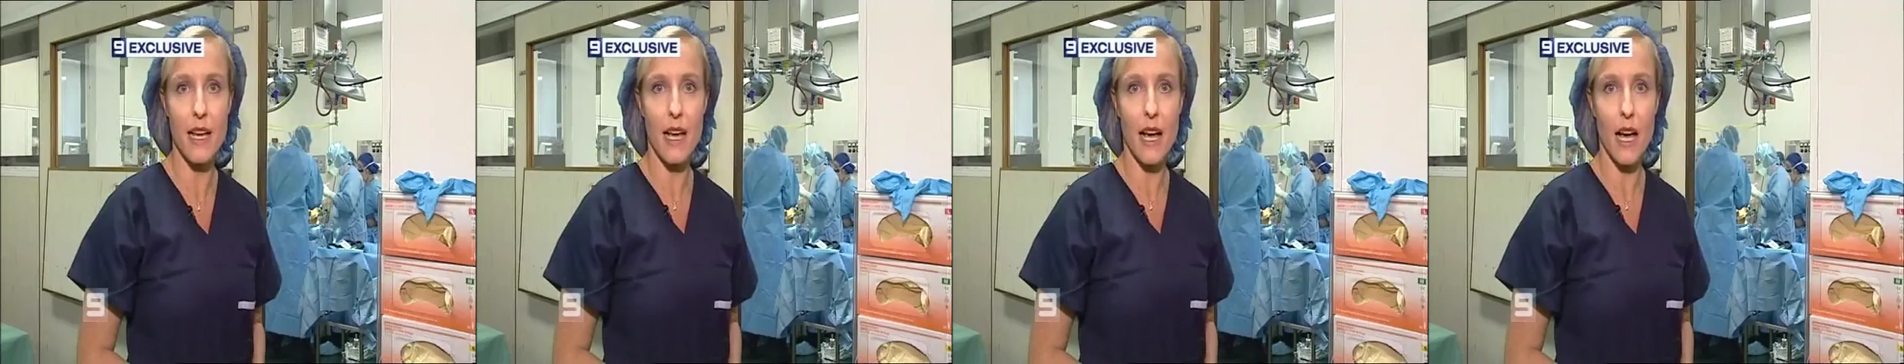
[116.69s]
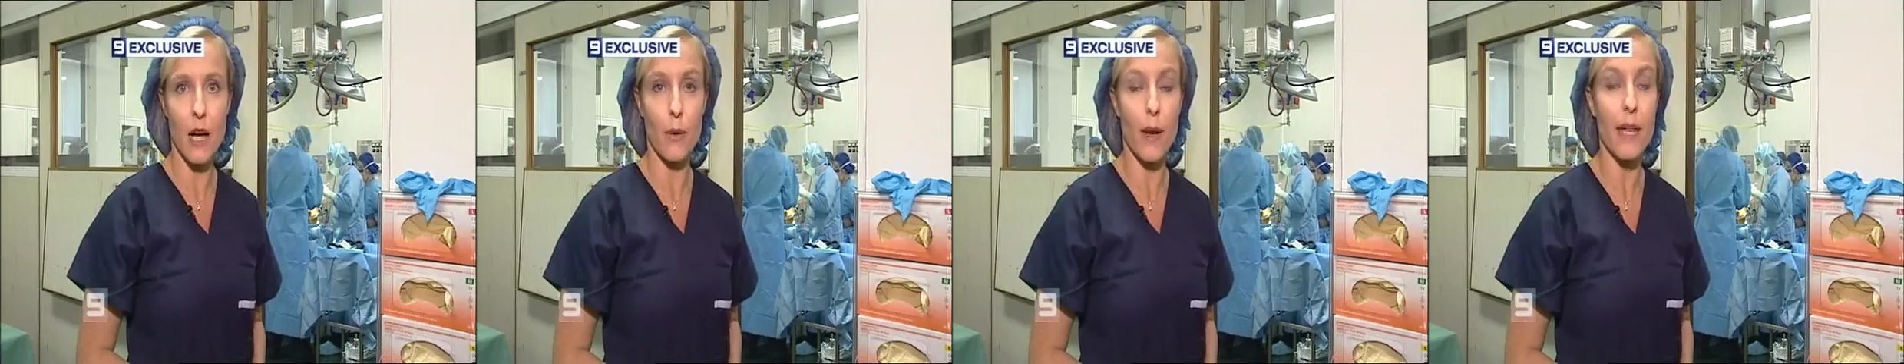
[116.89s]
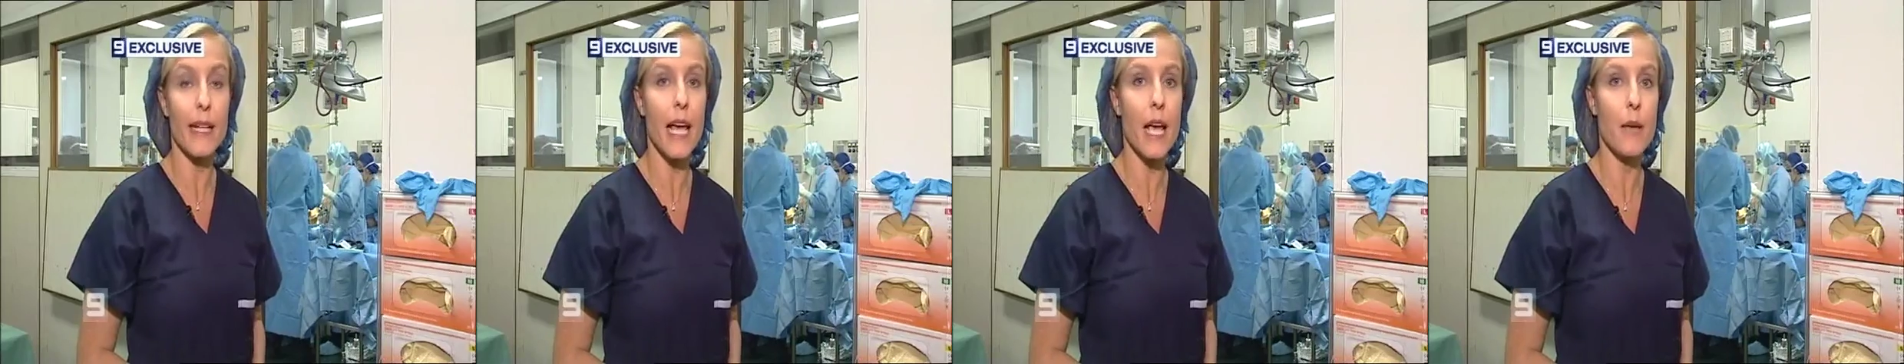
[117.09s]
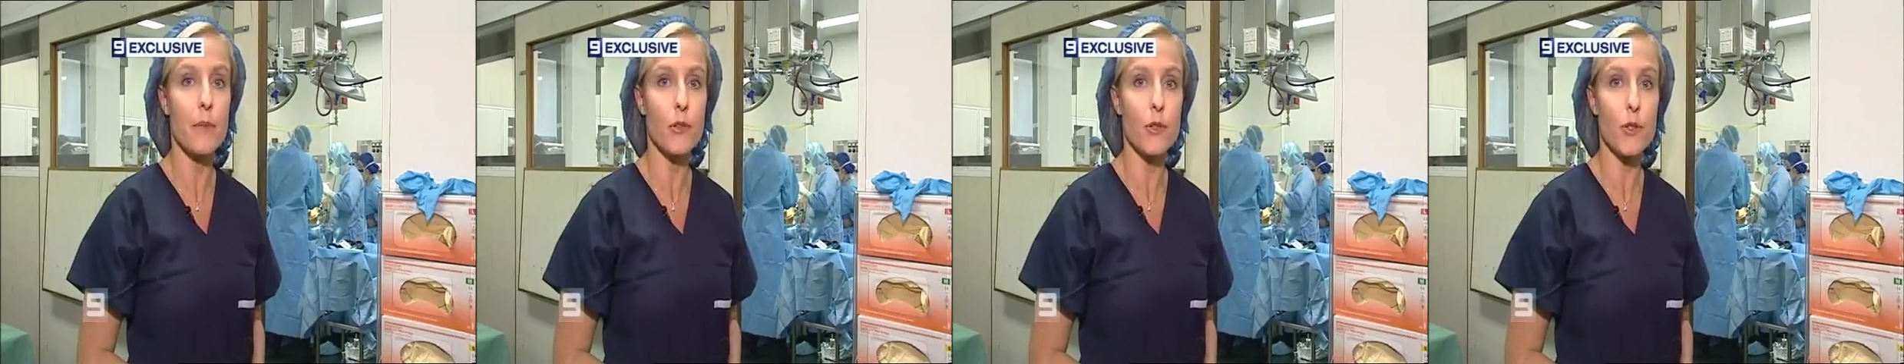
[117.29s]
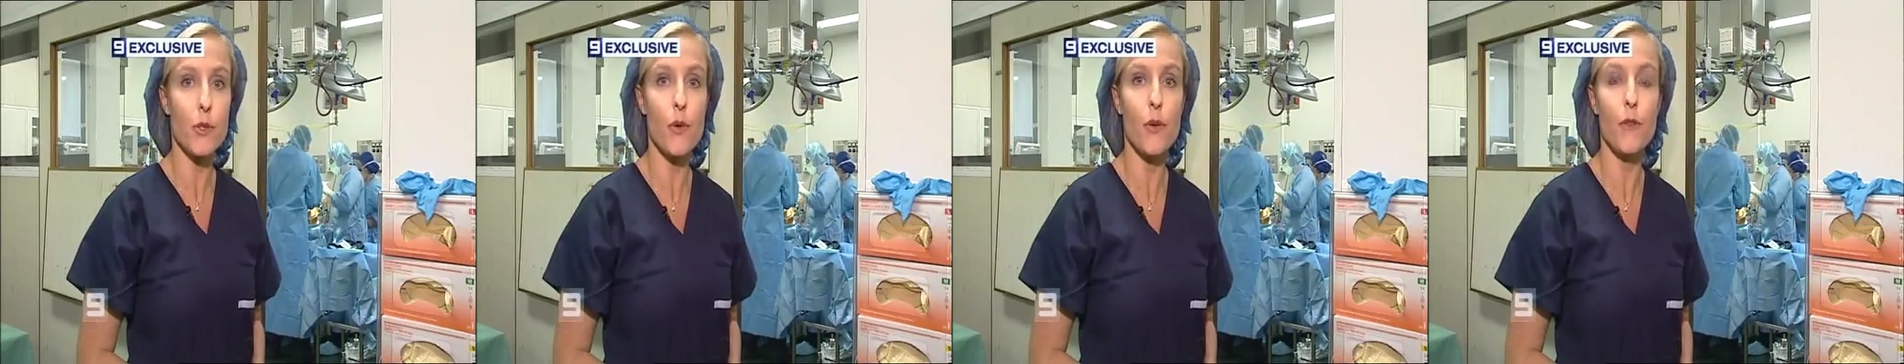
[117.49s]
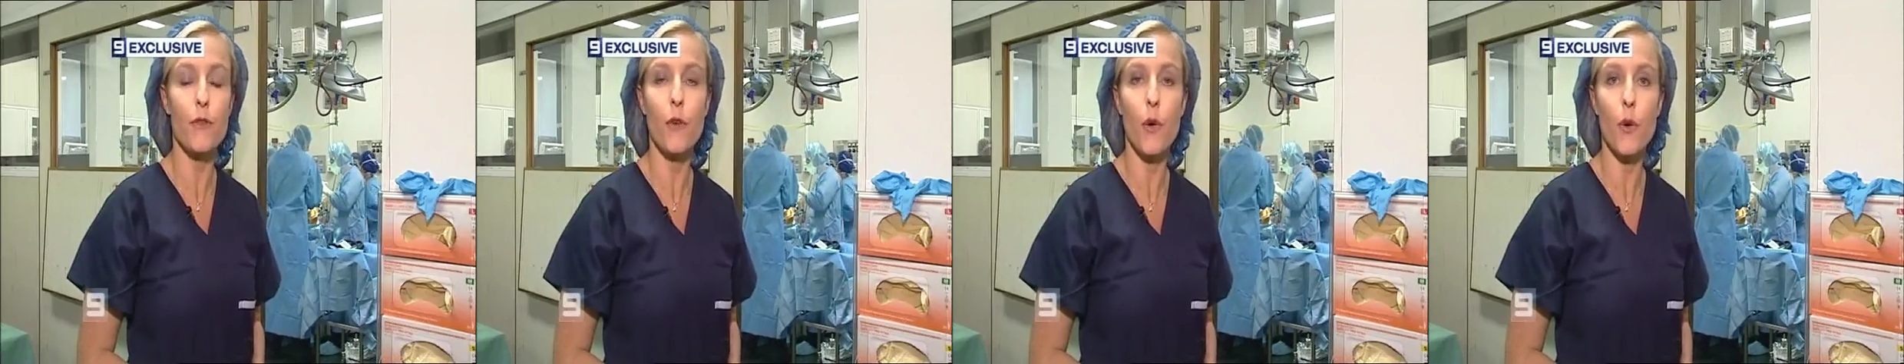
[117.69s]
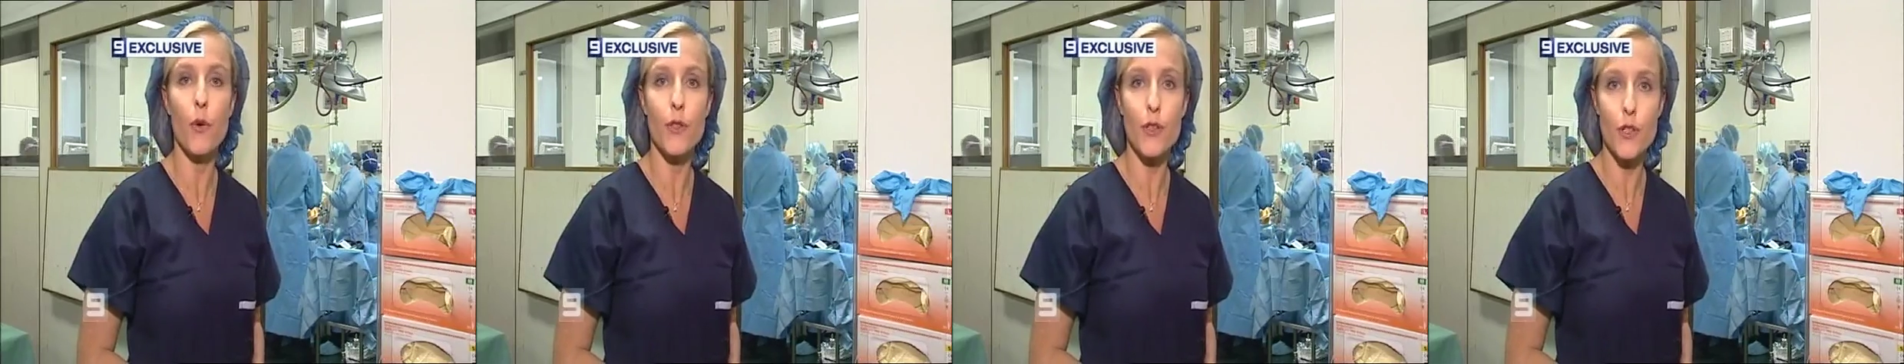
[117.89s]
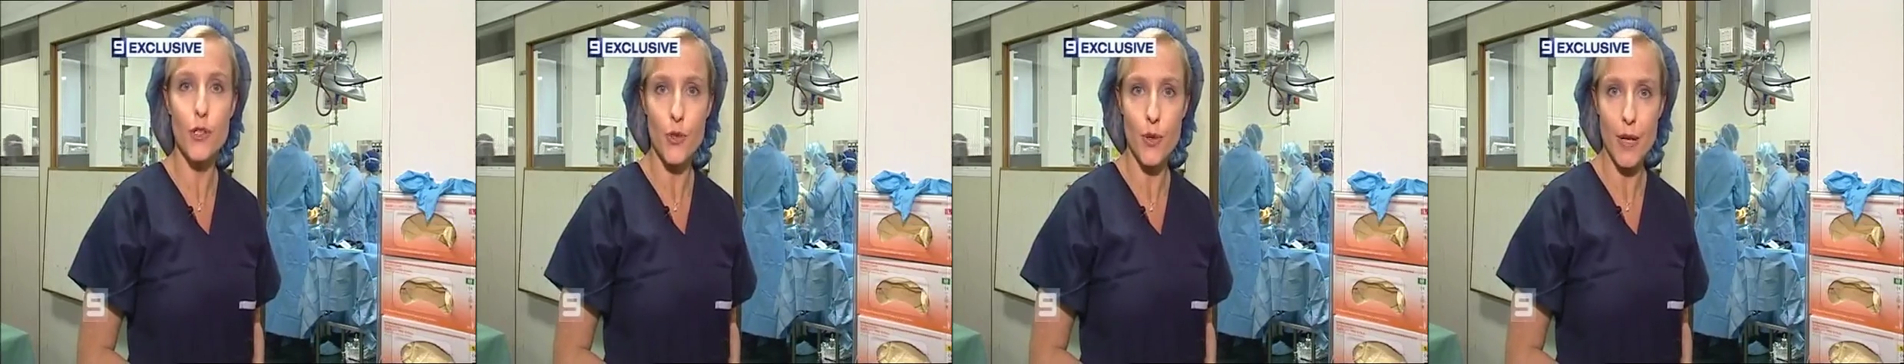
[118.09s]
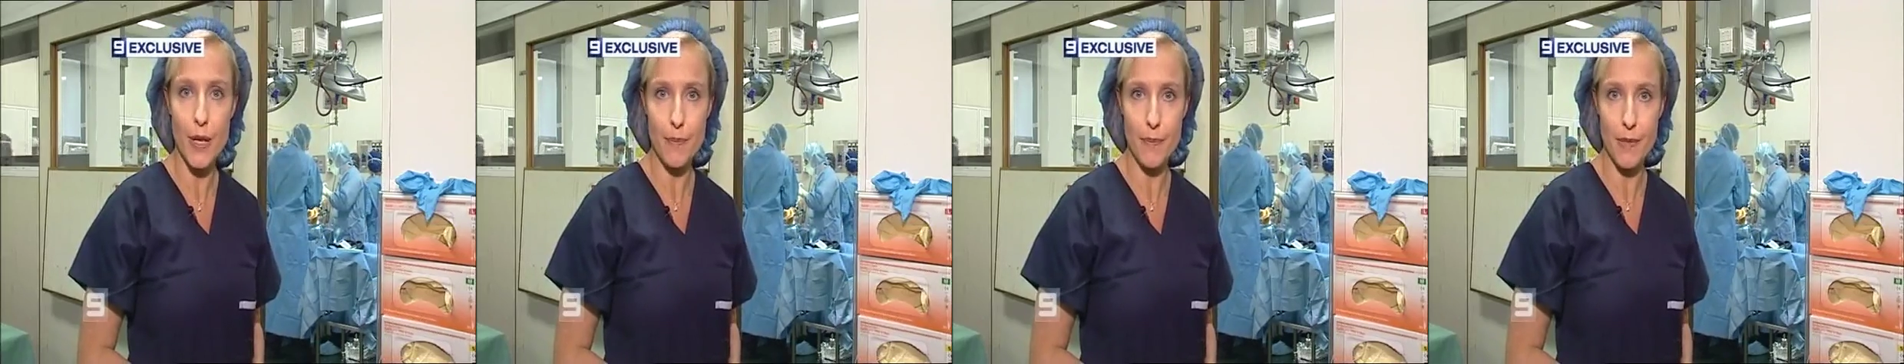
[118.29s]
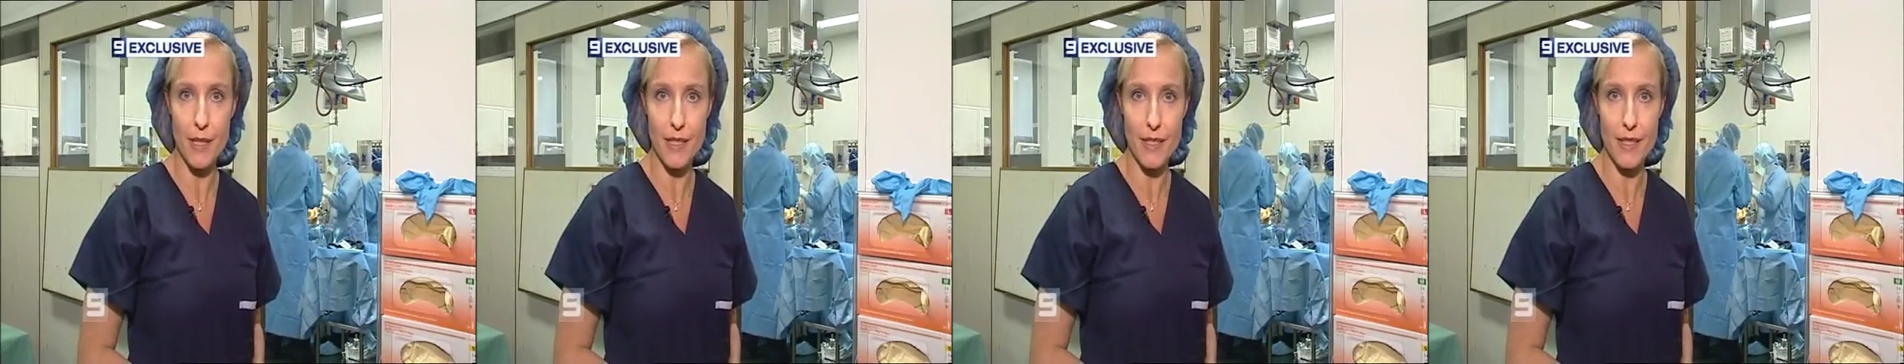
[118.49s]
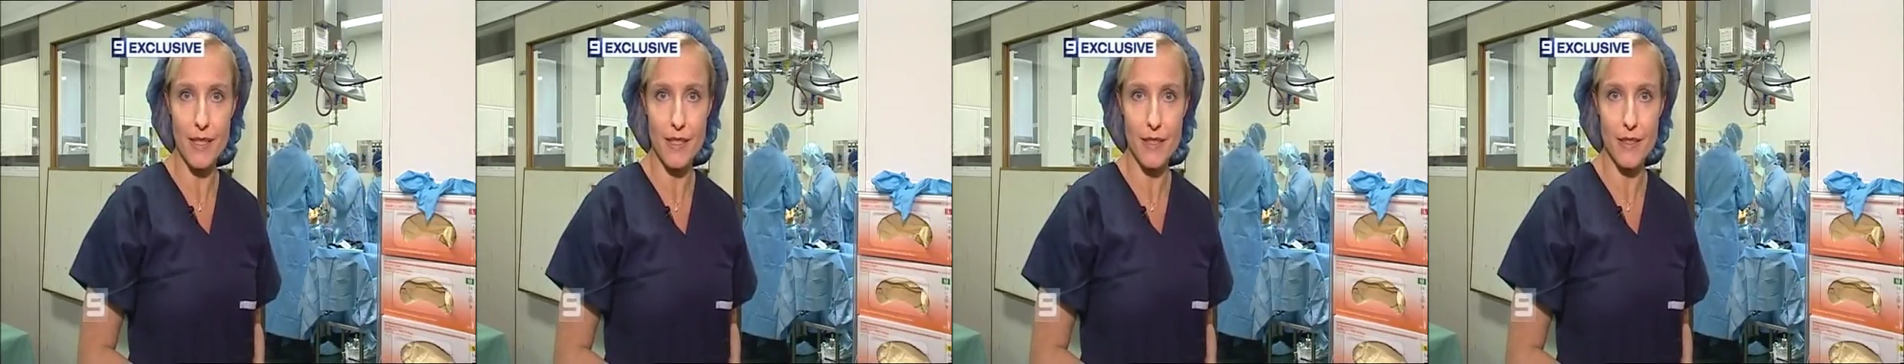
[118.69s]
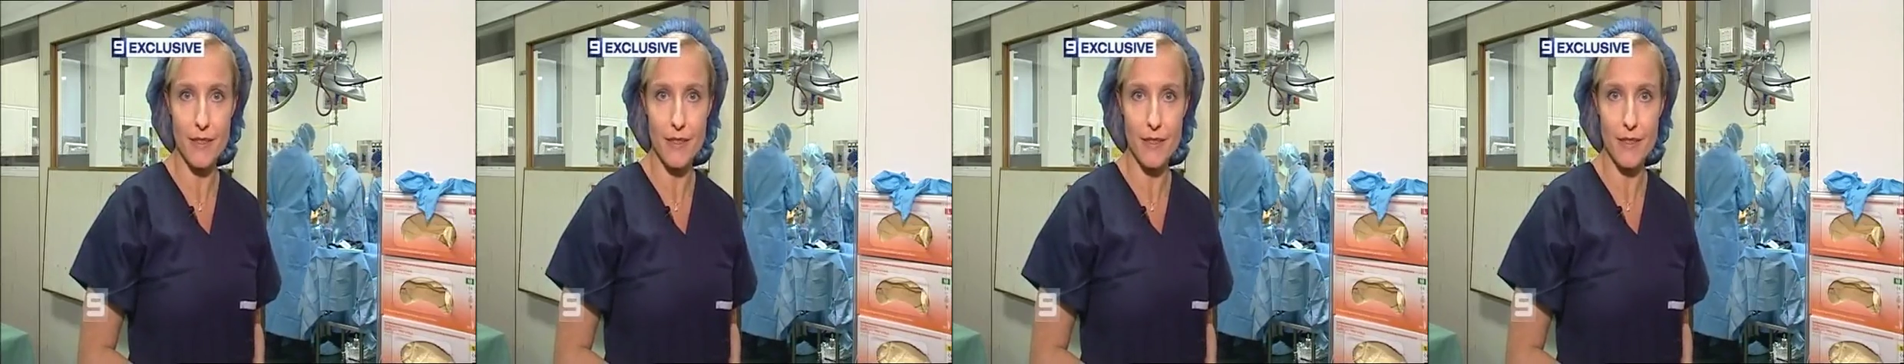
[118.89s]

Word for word: are unable to afford the treatment.